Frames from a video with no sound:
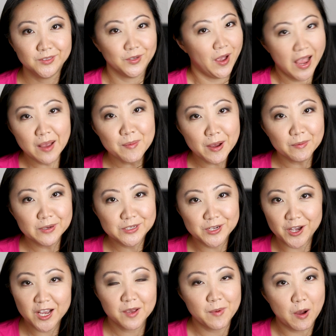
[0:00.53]
So how about we
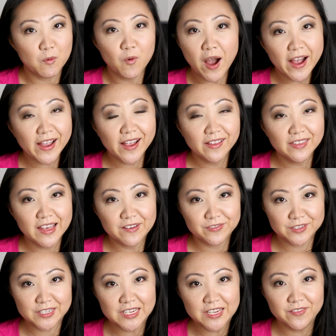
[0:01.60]
talk about why I
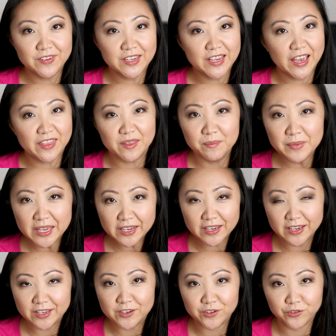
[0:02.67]
left TV and the
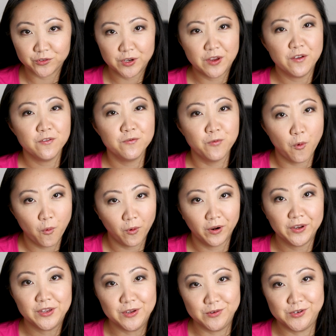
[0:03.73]
media industry
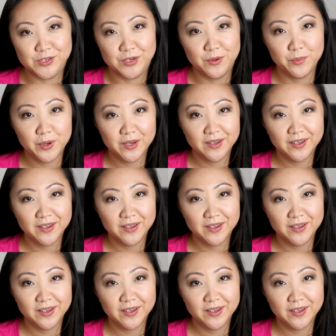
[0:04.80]
for YouTube?